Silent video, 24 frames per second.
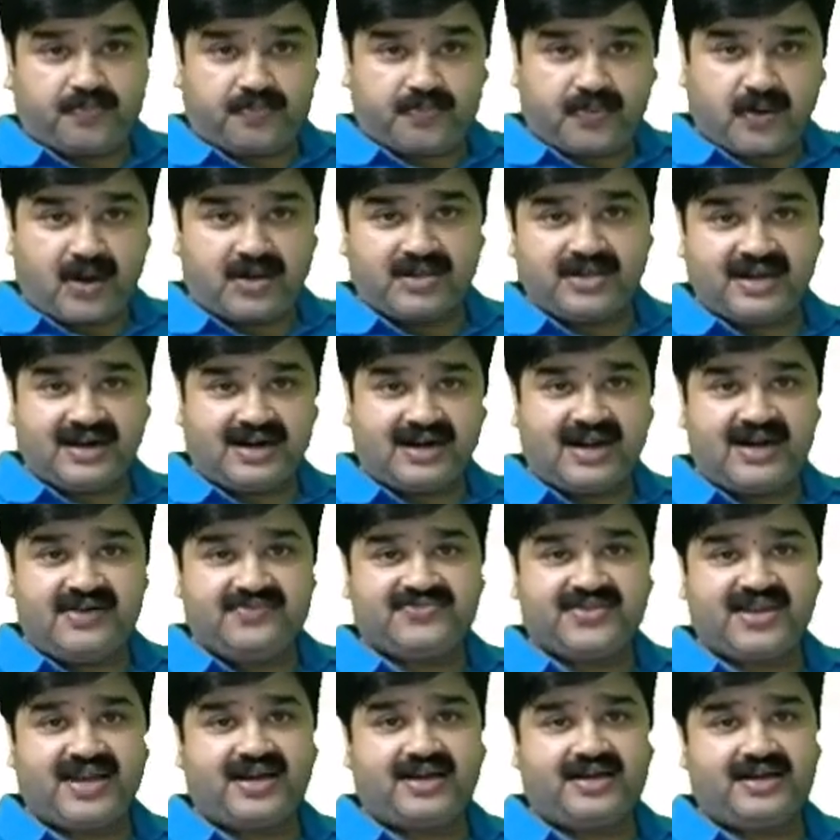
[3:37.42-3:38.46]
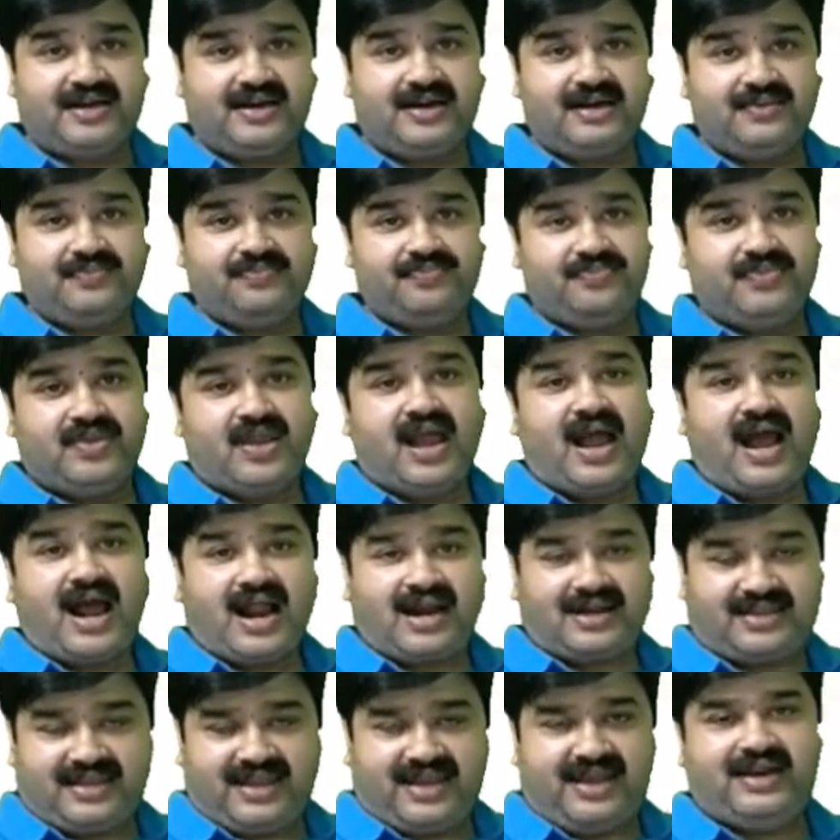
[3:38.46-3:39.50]
project life cycle
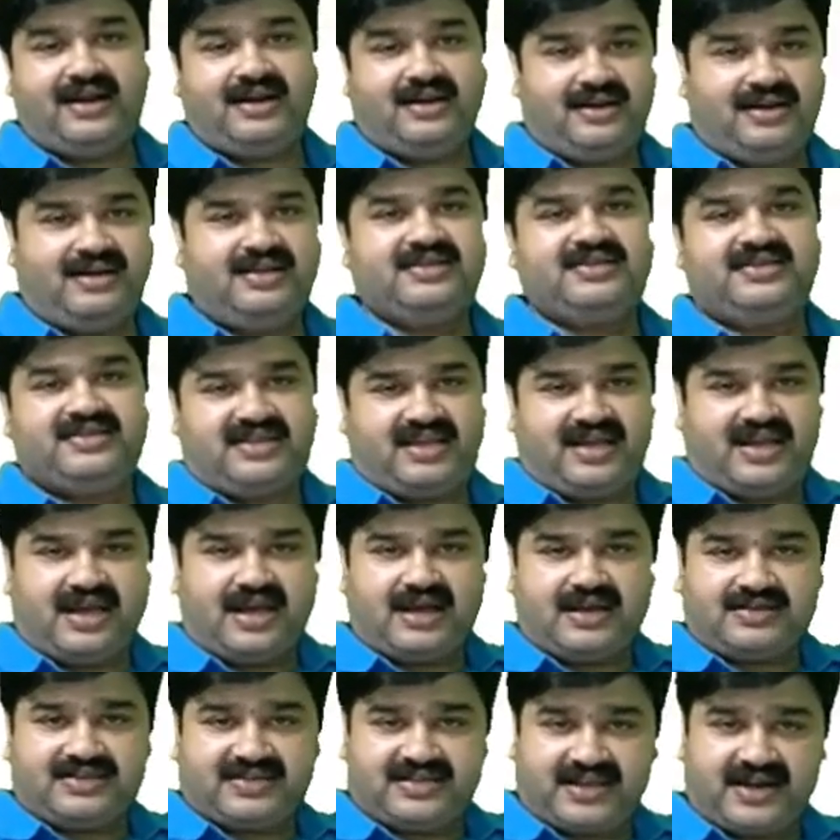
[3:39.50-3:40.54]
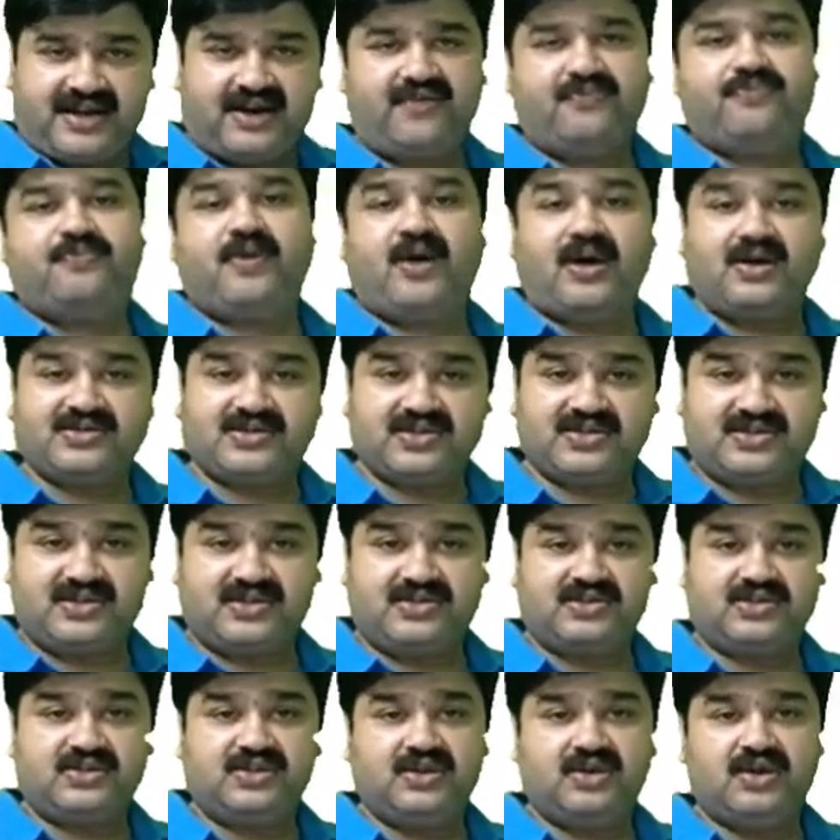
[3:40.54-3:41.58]
at the end is a set of
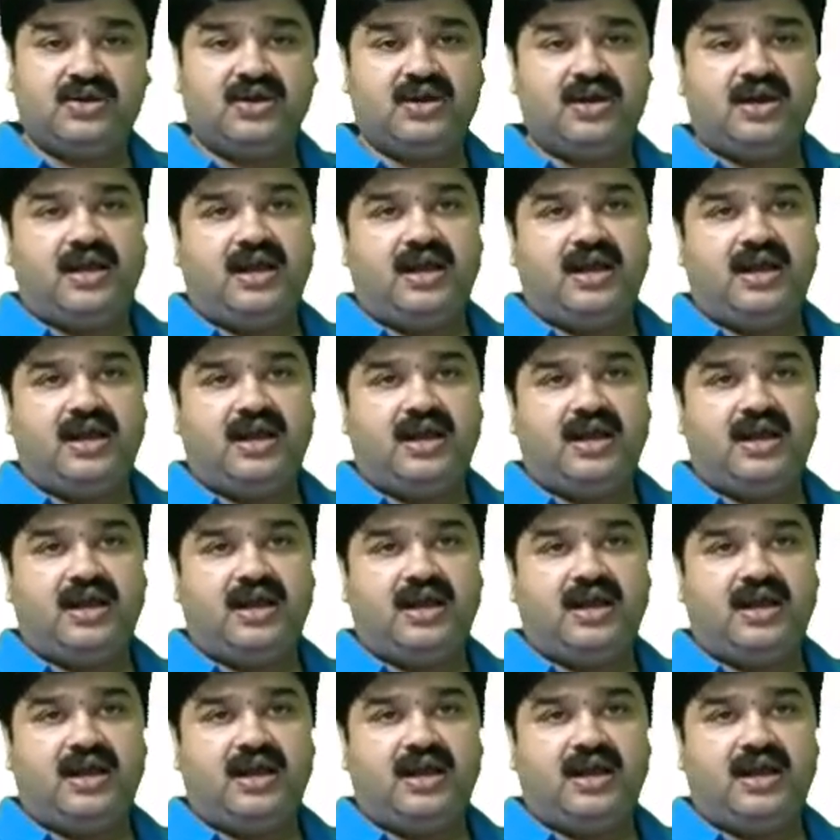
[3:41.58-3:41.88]
processes.